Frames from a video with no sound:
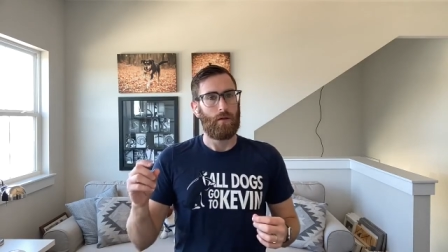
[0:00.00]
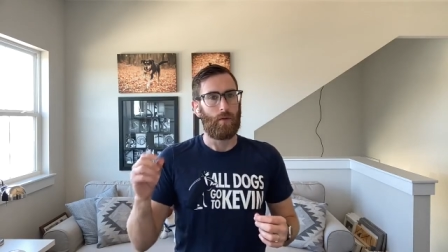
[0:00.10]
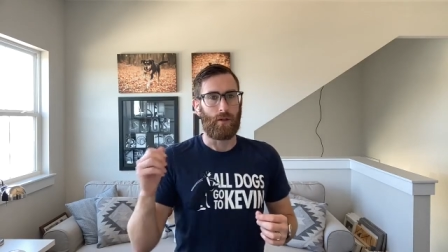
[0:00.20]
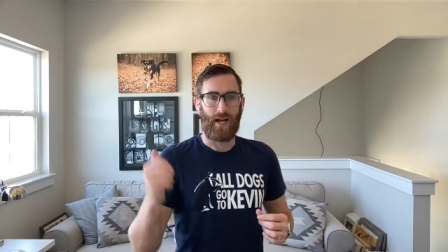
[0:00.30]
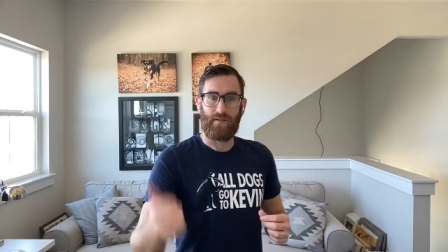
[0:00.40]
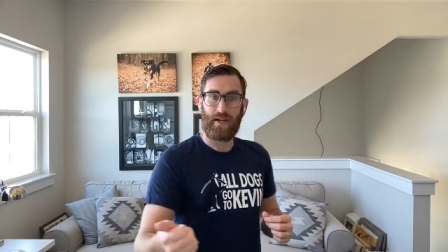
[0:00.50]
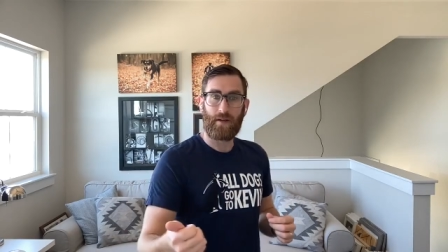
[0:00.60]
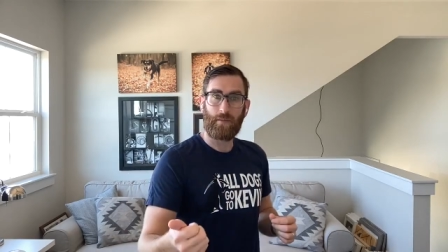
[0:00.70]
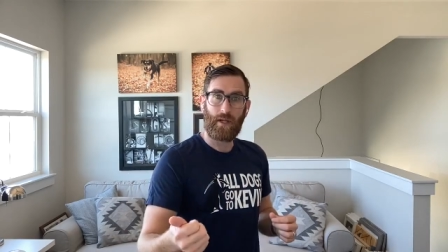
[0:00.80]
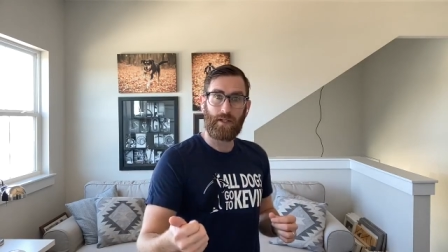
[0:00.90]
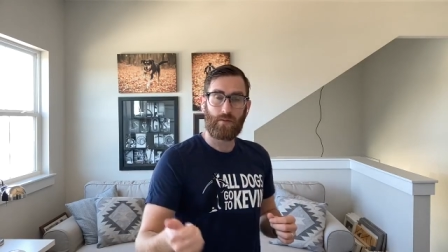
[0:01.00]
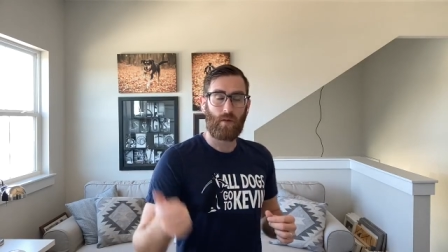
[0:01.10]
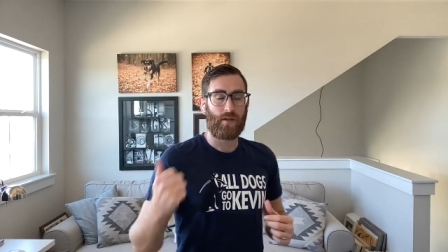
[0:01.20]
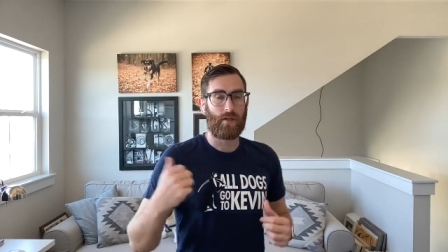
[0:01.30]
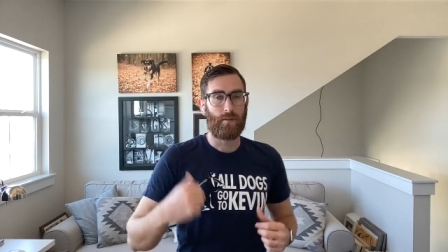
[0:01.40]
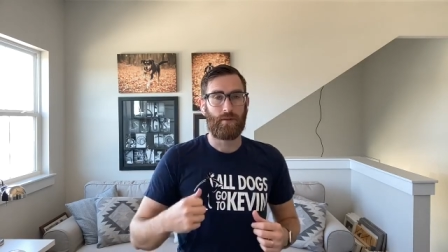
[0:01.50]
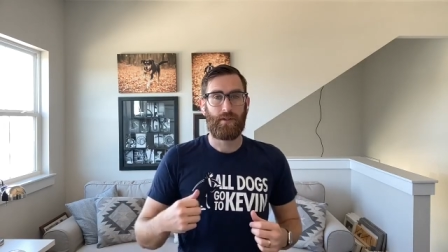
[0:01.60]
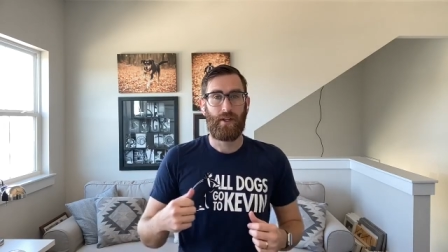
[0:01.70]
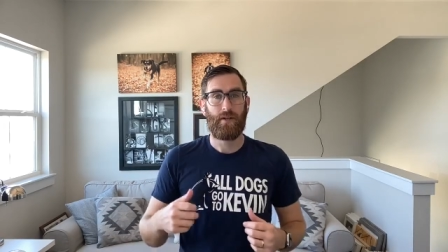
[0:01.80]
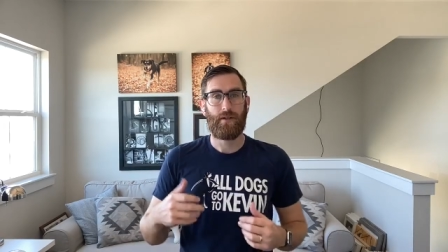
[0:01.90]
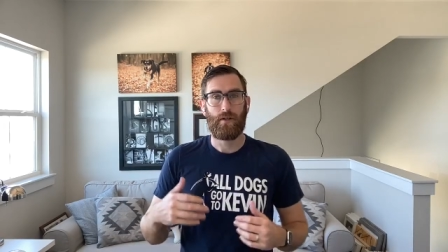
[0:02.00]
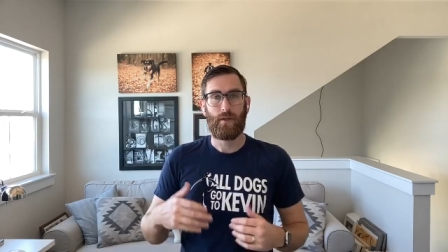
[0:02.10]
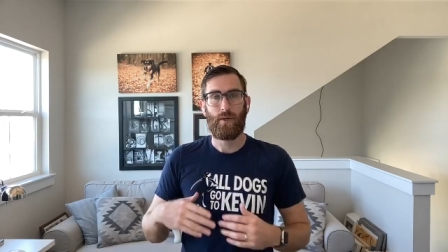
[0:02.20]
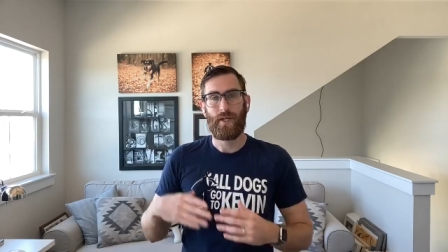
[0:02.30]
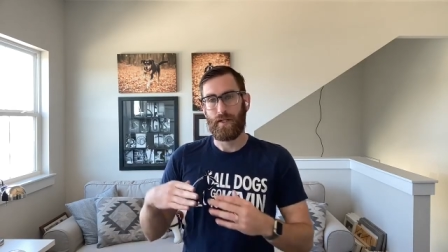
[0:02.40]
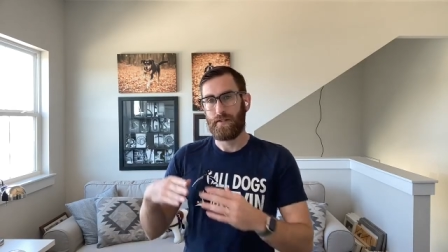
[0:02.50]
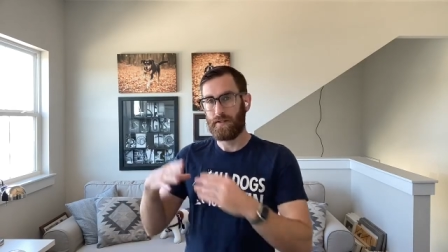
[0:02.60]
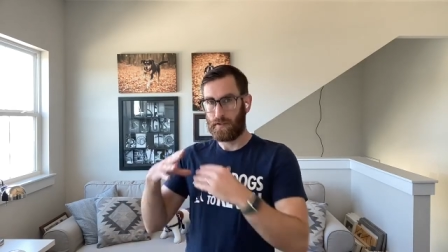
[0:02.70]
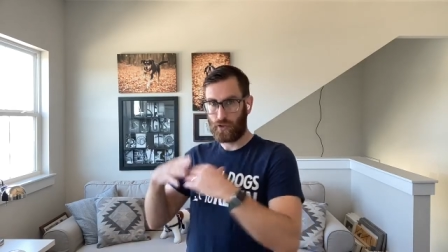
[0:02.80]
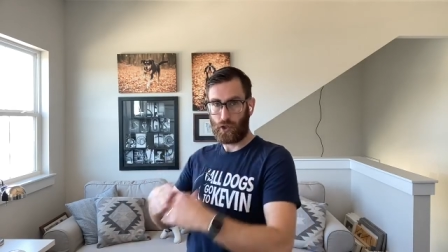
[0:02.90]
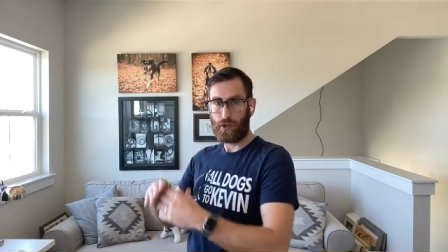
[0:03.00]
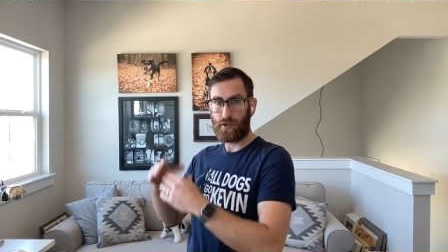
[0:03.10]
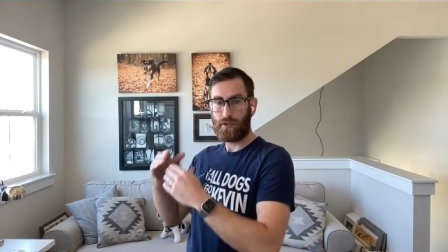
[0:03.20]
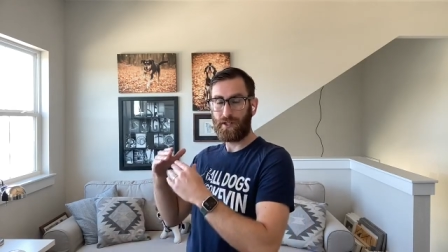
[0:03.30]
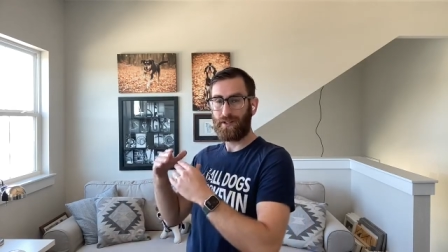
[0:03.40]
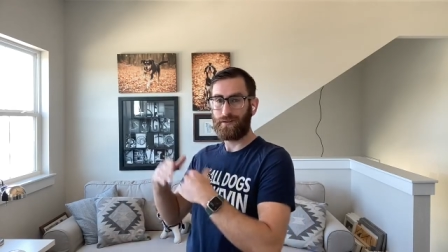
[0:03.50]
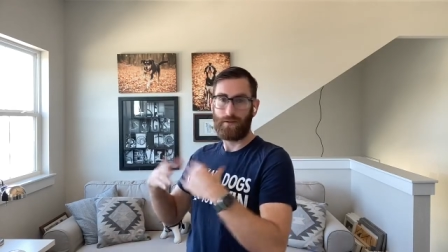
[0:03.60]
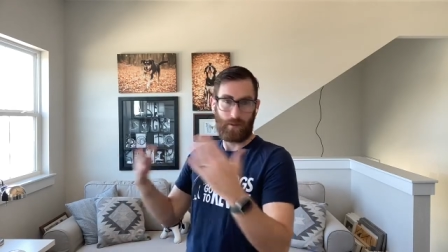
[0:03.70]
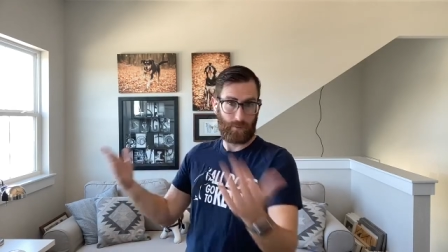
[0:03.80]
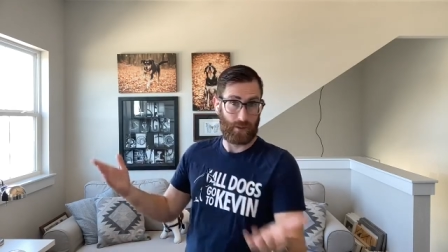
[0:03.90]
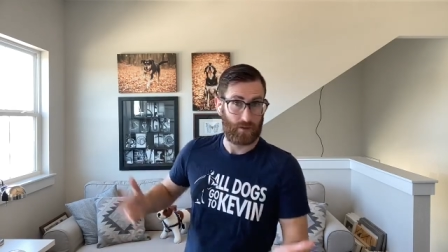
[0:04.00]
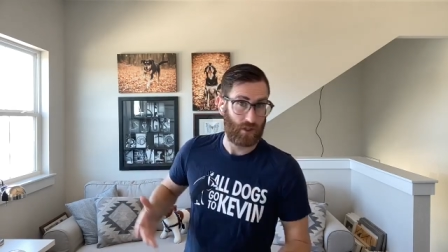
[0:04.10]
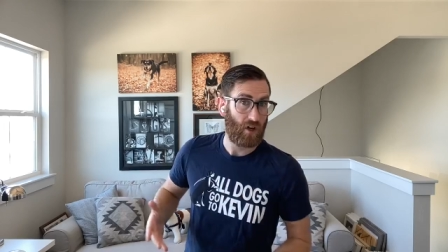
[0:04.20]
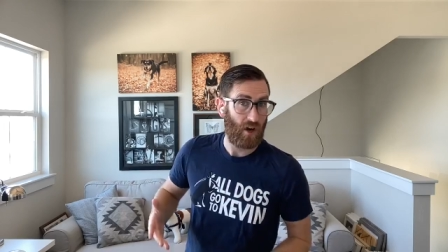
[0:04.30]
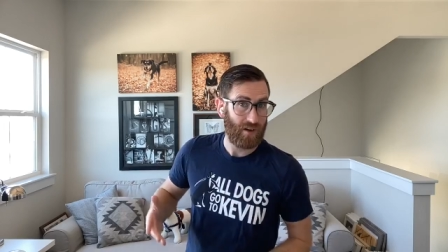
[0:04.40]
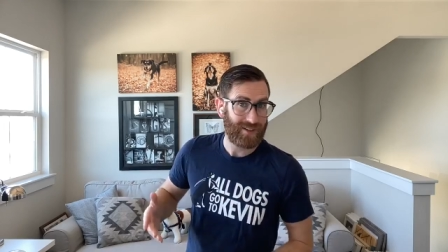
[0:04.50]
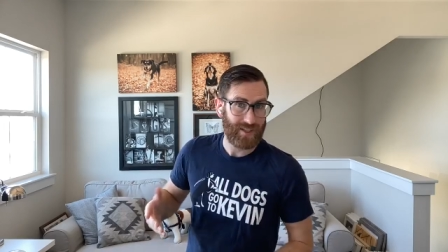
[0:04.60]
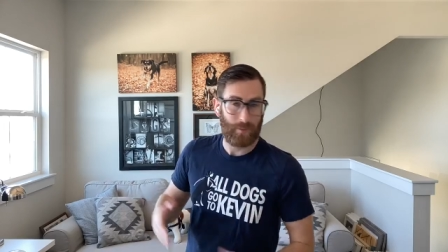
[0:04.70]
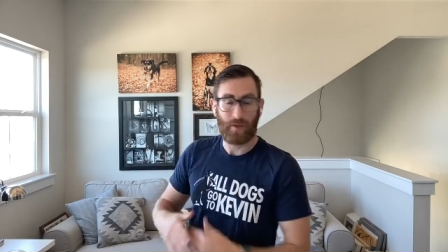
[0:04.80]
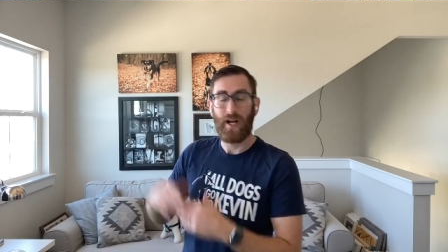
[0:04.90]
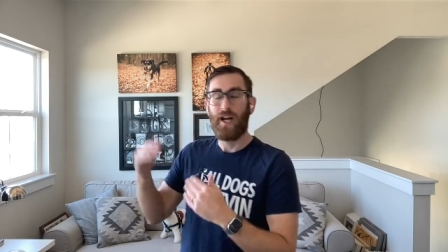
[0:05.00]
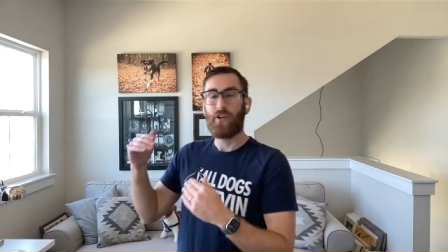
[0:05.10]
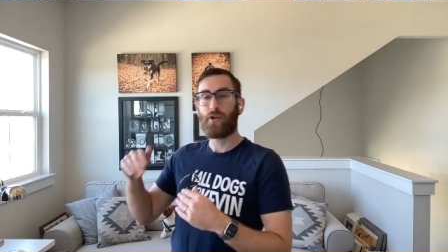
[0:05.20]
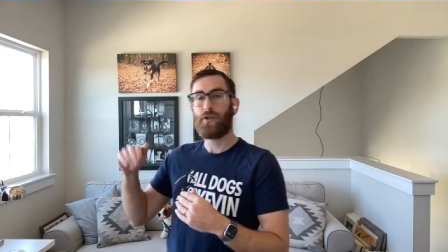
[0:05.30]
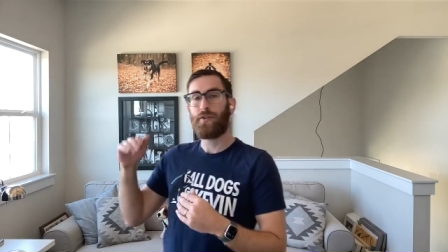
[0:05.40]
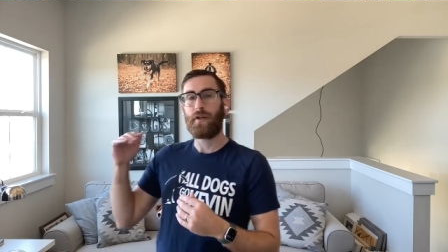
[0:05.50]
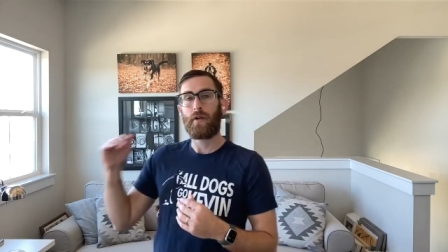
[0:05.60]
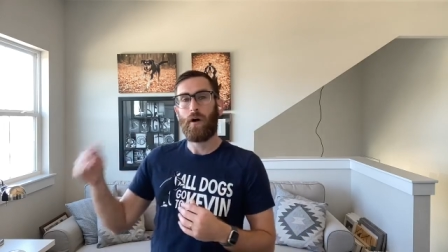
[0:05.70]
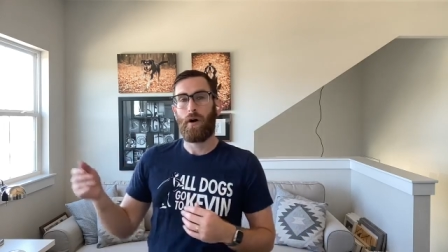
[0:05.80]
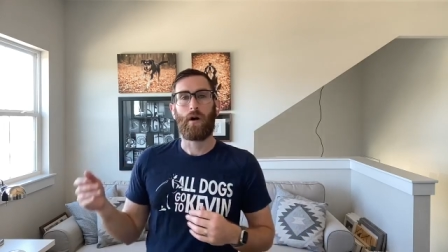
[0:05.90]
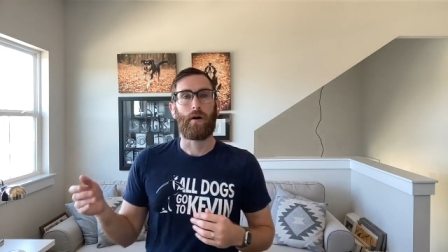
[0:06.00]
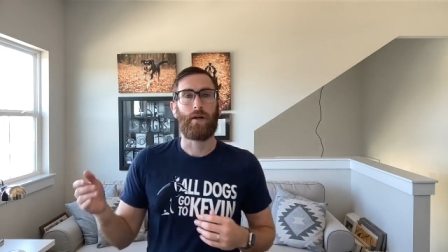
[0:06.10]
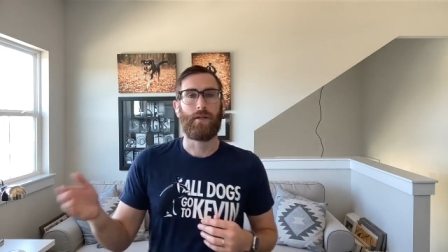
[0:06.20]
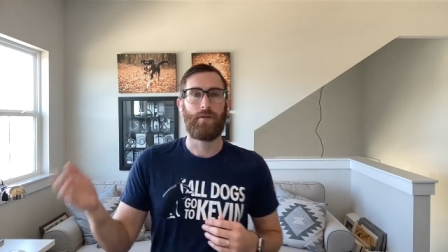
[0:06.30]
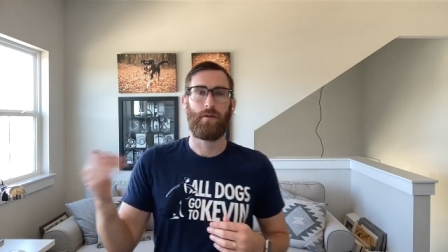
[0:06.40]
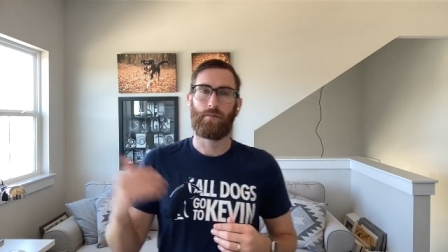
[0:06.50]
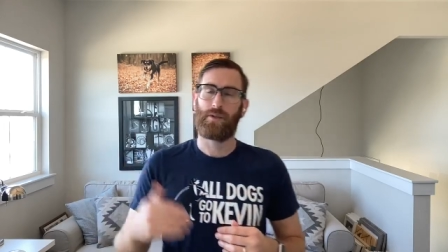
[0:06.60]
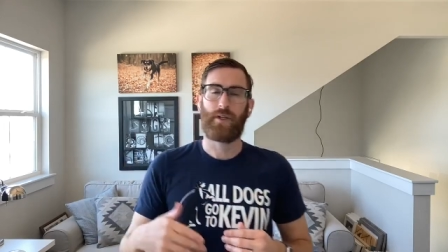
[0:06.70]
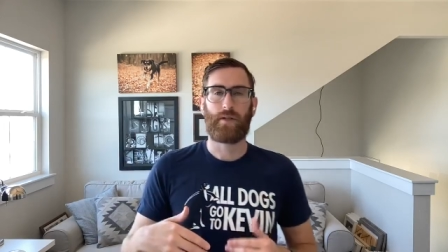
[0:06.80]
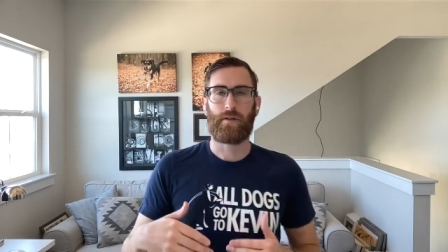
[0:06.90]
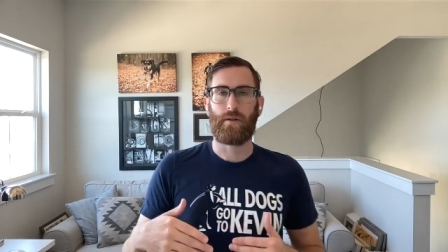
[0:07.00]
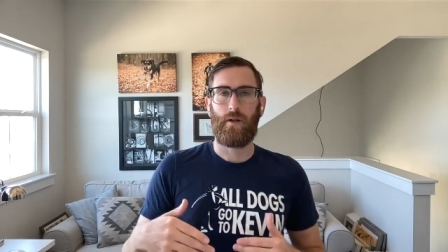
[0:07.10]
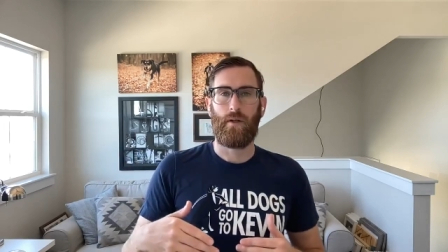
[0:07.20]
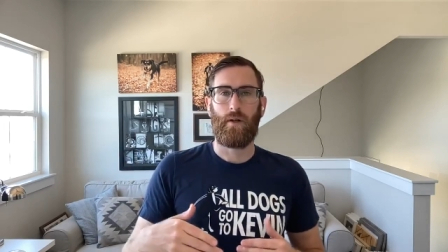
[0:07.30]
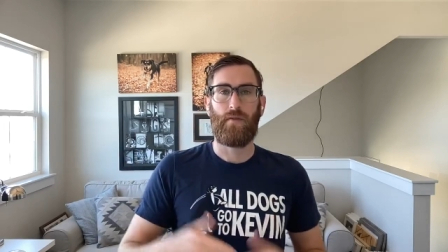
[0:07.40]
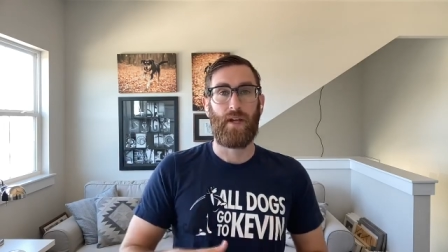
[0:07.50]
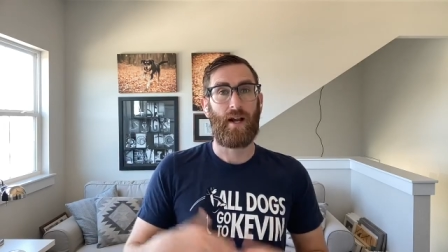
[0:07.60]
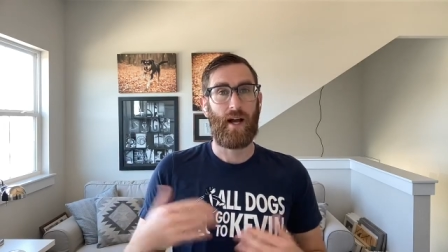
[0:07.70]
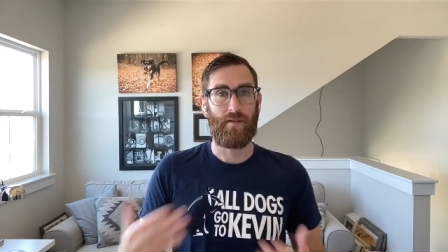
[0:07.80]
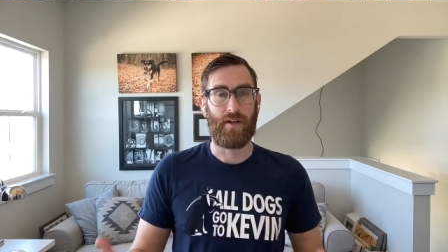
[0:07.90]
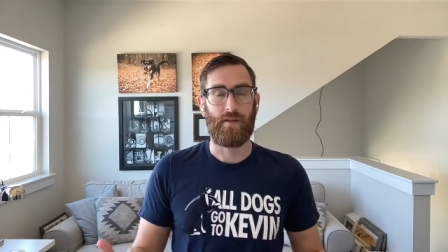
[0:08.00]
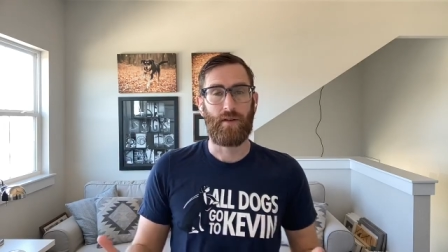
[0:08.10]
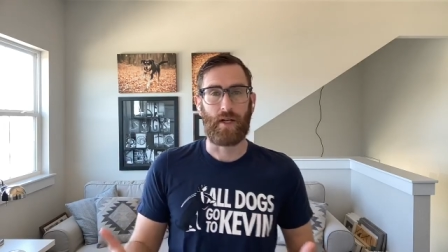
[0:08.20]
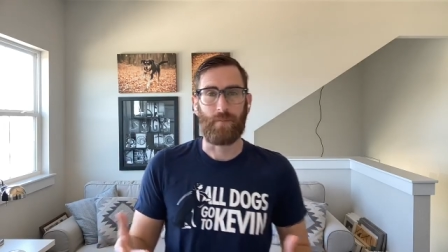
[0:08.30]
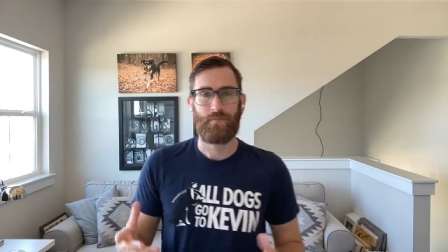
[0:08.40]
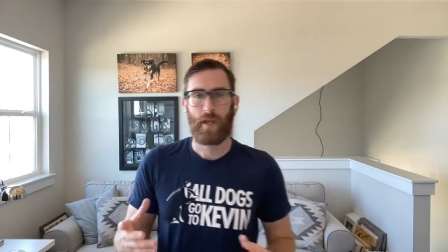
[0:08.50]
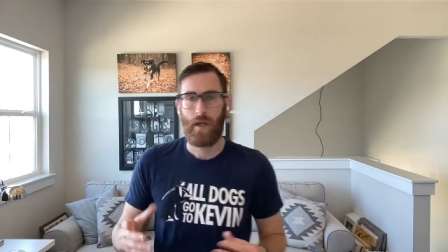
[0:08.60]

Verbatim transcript: When you have that in place, what you're able to then do is turn, I'm going to use the car example, turn the car into a predictor of that high value thing.